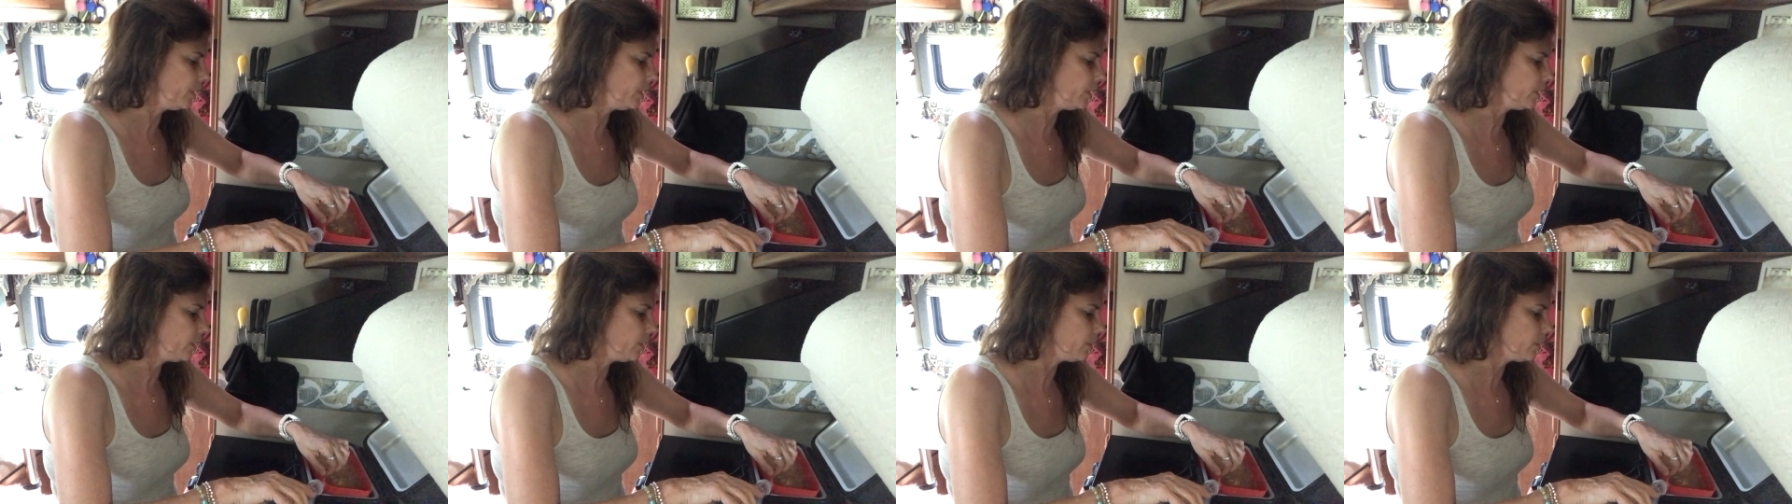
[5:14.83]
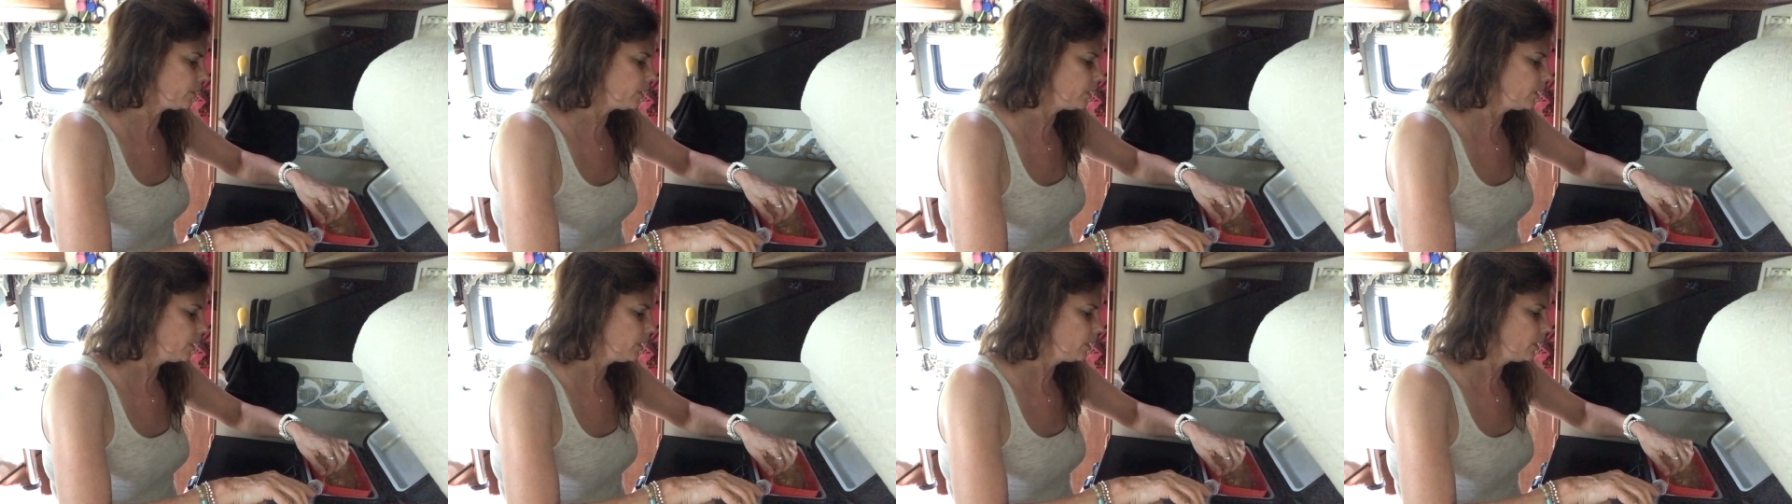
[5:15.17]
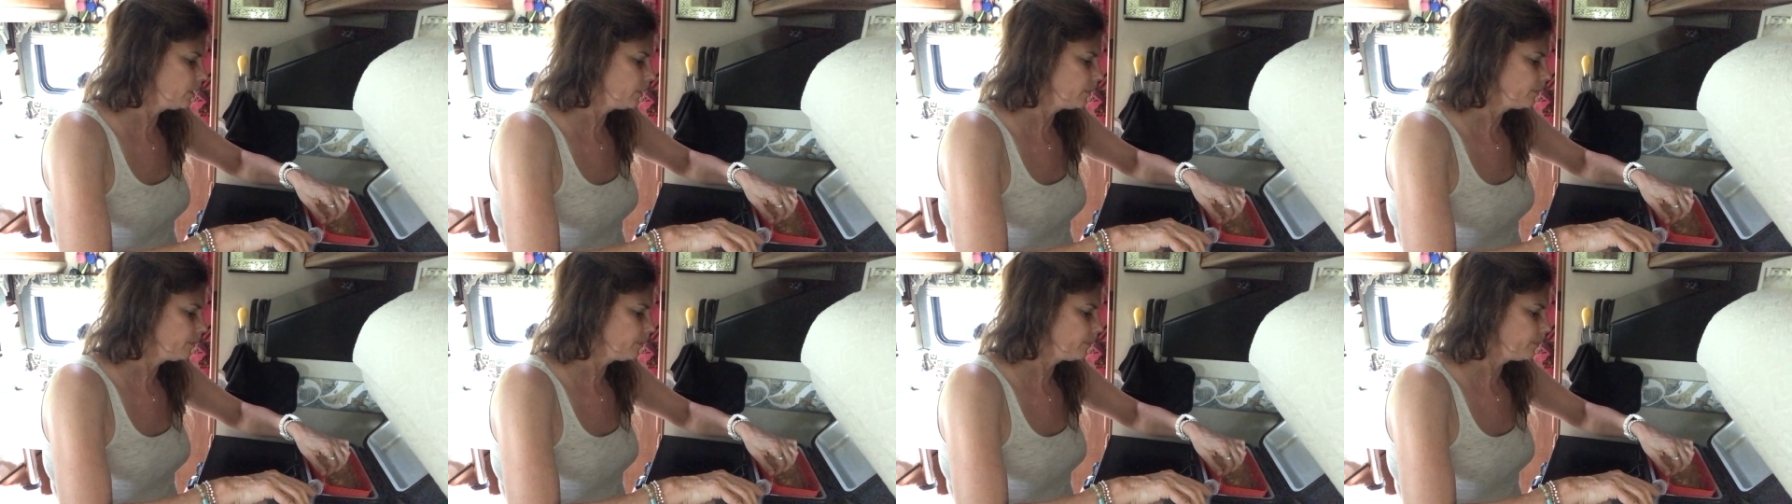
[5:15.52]
here
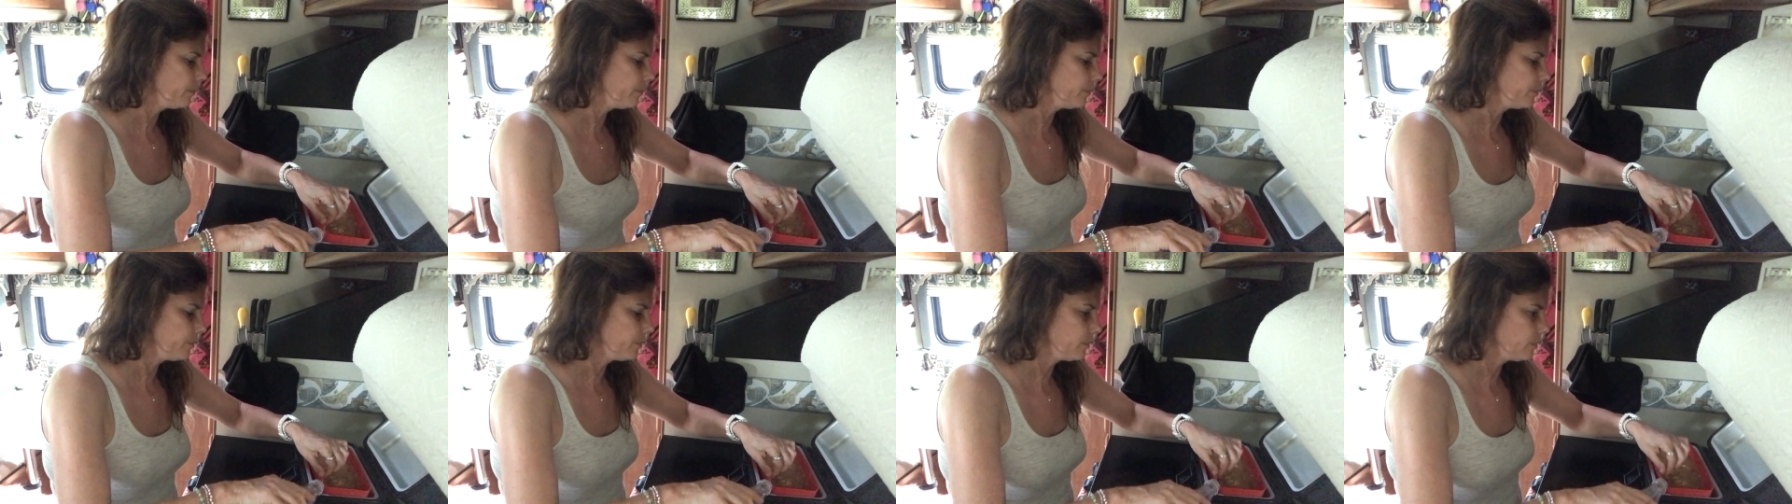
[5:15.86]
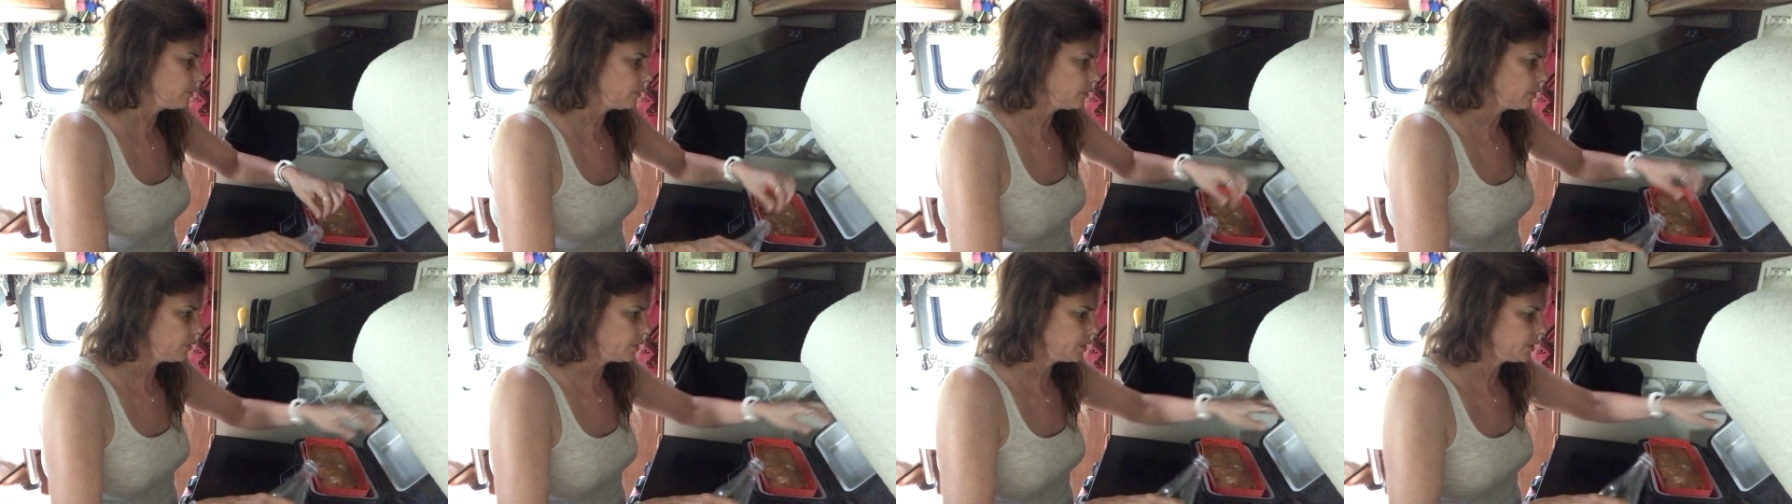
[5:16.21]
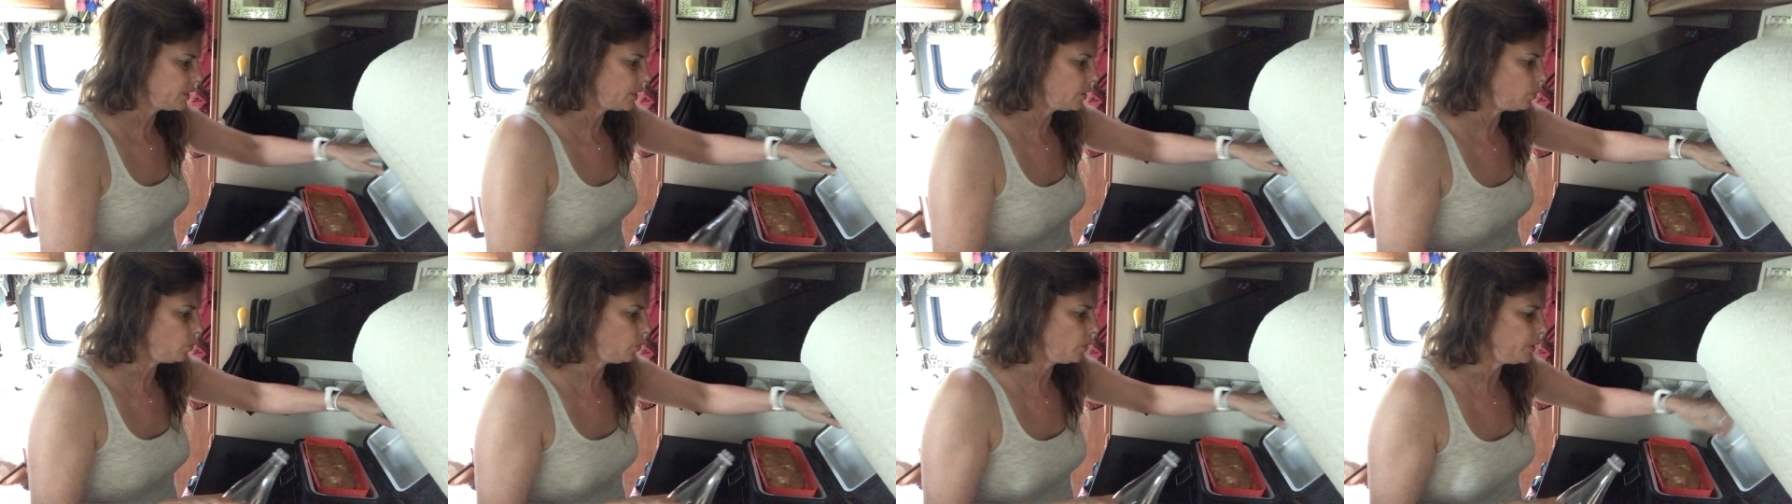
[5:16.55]
because
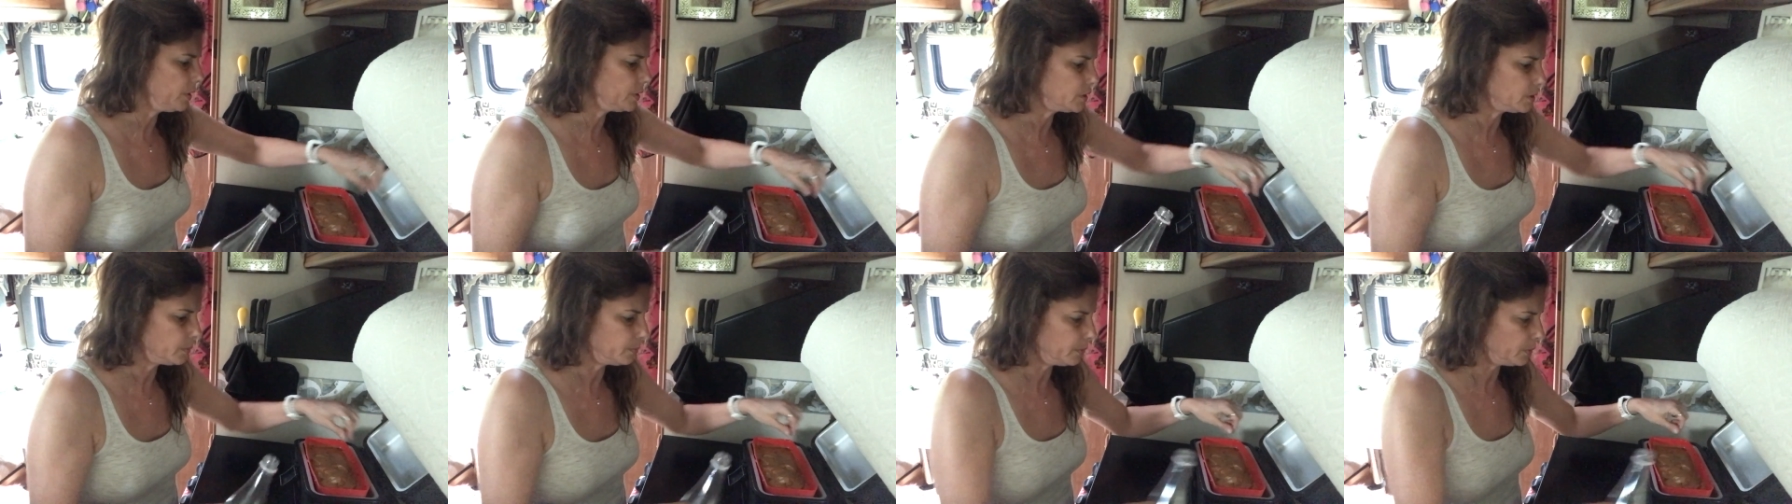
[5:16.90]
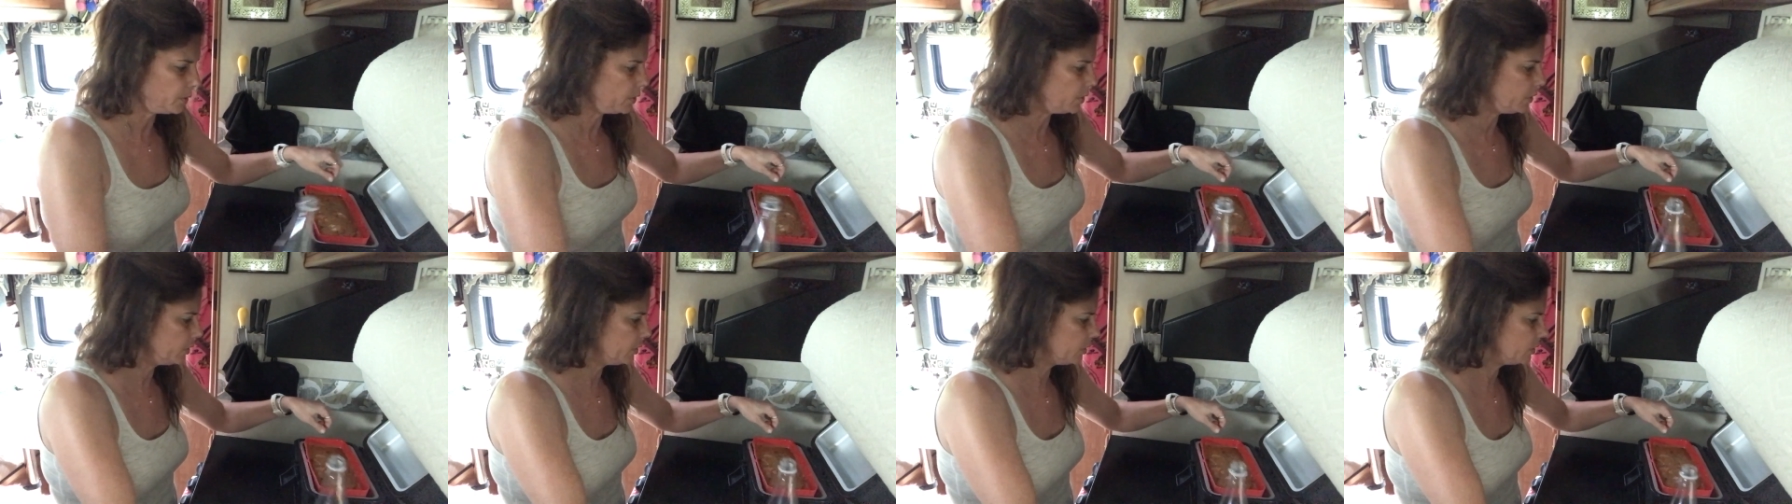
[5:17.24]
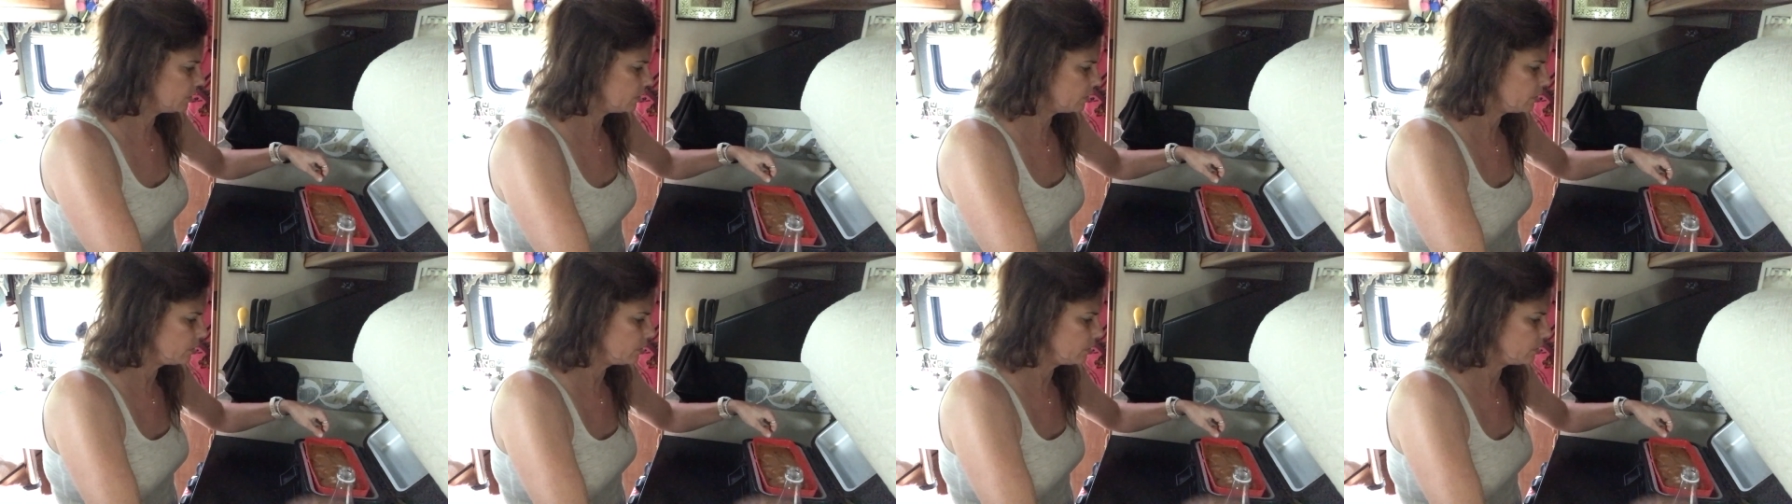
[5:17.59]
I don't want it to burn.